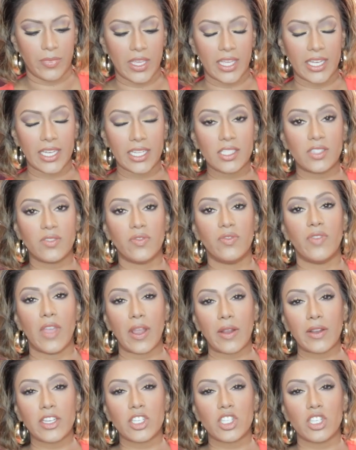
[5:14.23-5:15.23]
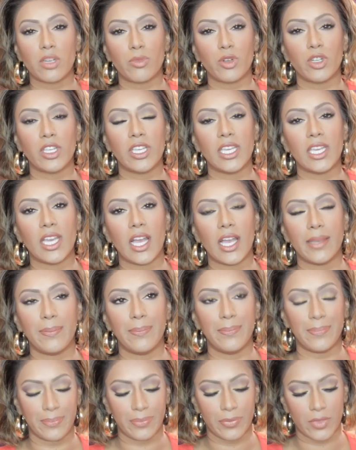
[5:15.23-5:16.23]
It is very shimmery.
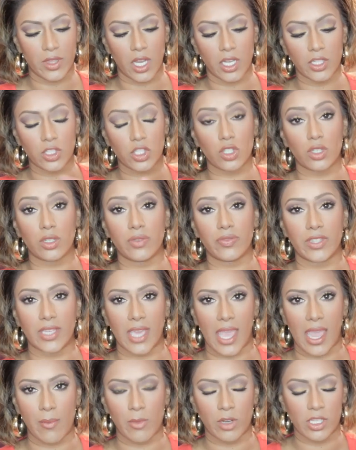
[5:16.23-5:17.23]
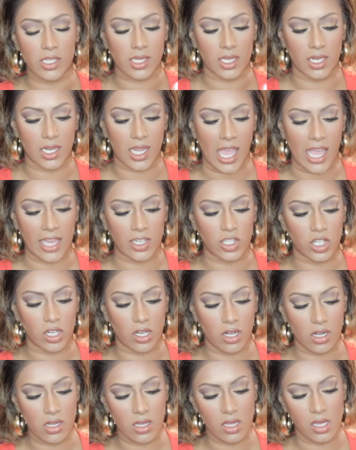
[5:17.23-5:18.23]
I'm not sure if the camera is going to catch it
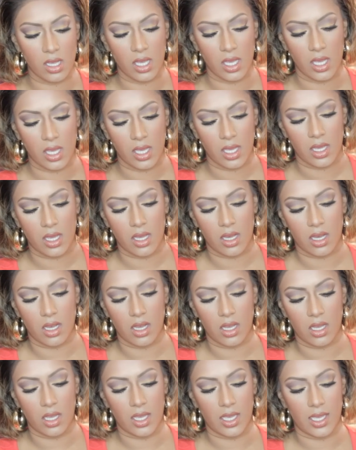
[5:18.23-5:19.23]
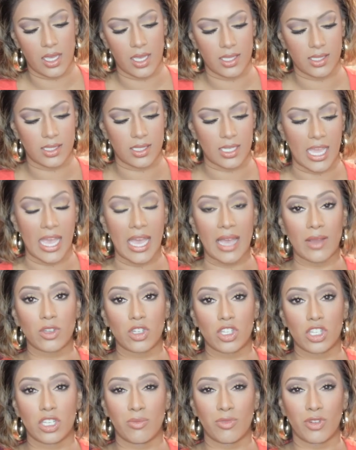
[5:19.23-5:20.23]
all as to how
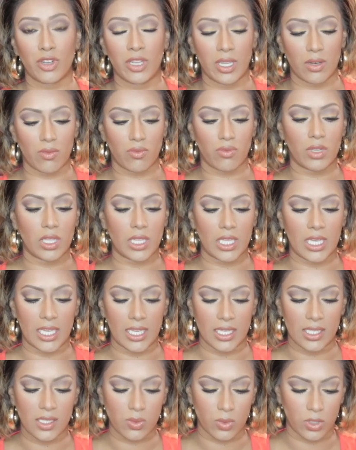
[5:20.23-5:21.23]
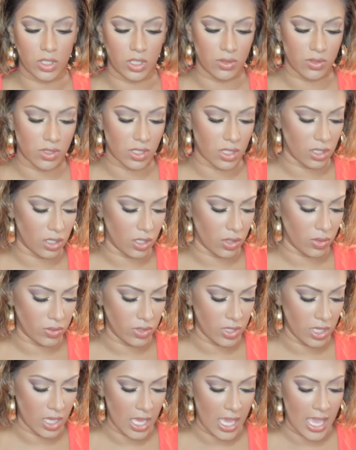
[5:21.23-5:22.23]
shimmery it really is when you use it
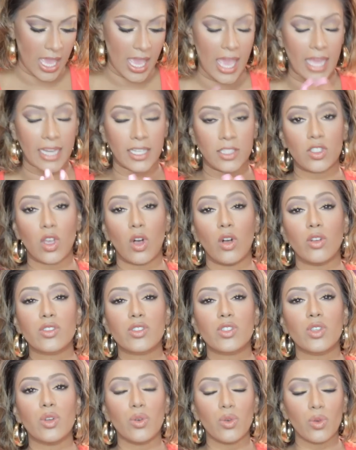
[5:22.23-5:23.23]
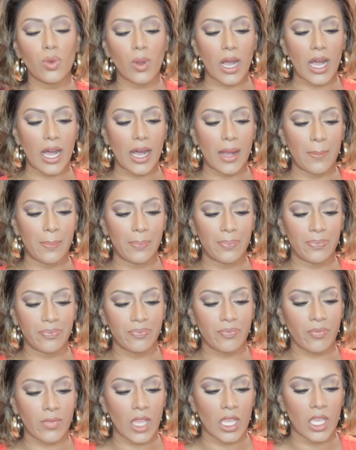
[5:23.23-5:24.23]
alone. And it's also,
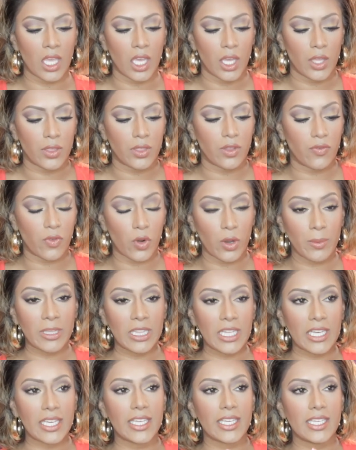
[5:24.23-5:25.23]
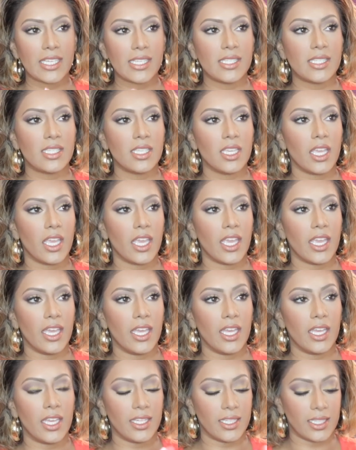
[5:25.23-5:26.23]
the formula is,
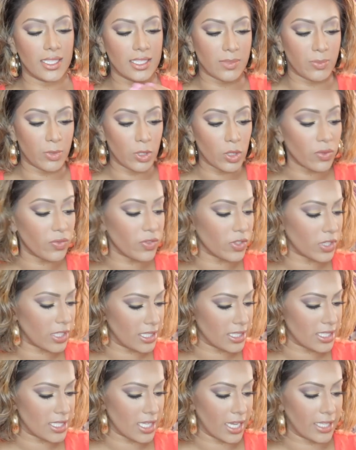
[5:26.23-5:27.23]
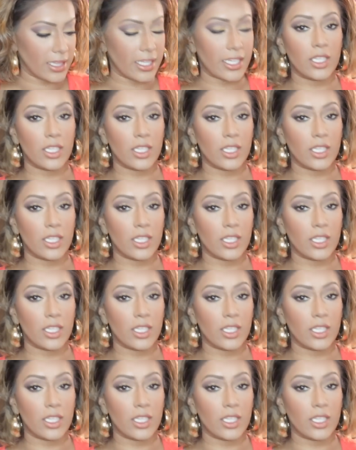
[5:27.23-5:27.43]
it's beautiful inside.